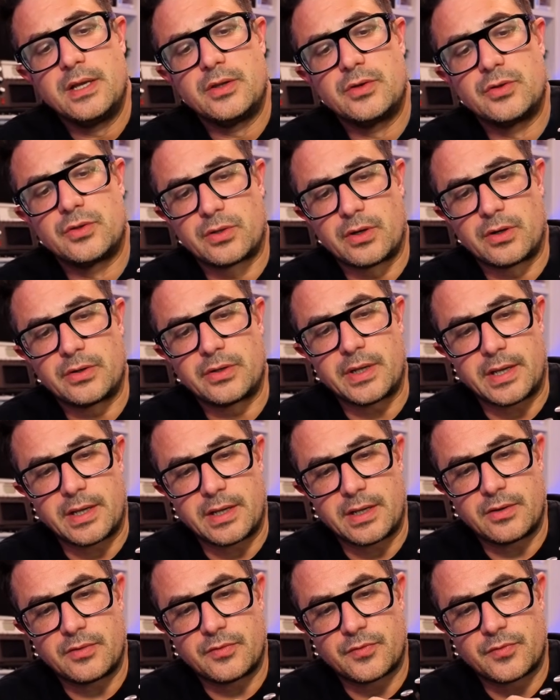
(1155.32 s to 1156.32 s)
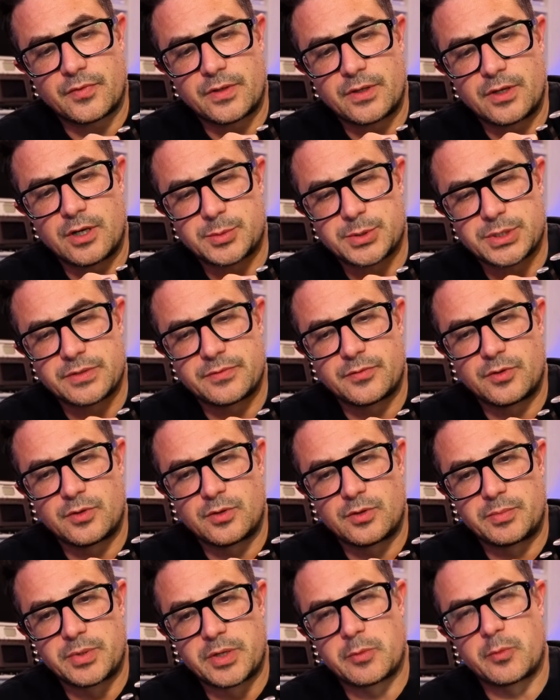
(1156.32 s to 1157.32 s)
You don't have the option
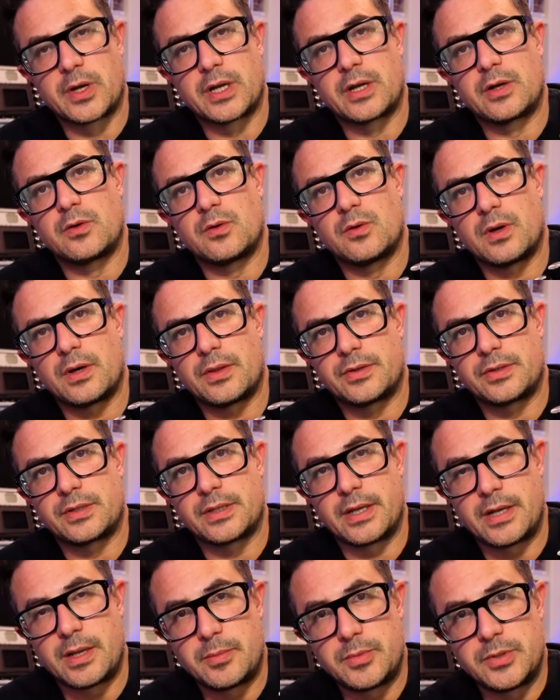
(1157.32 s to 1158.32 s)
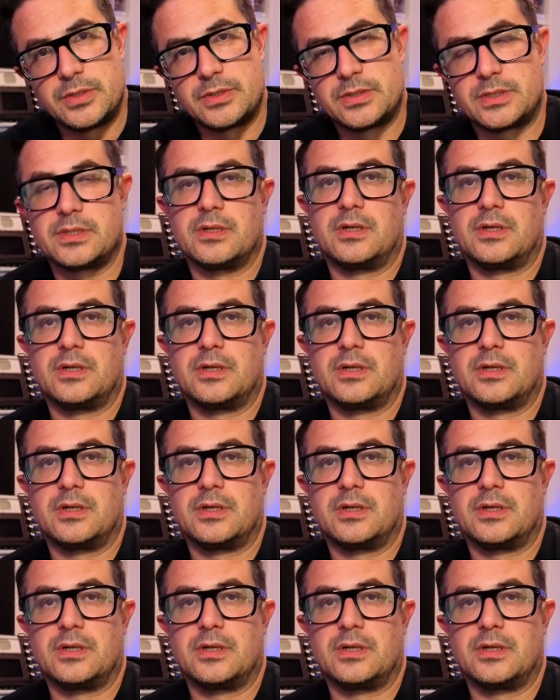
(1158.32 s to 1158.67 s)
for Bitwig or other DAWs.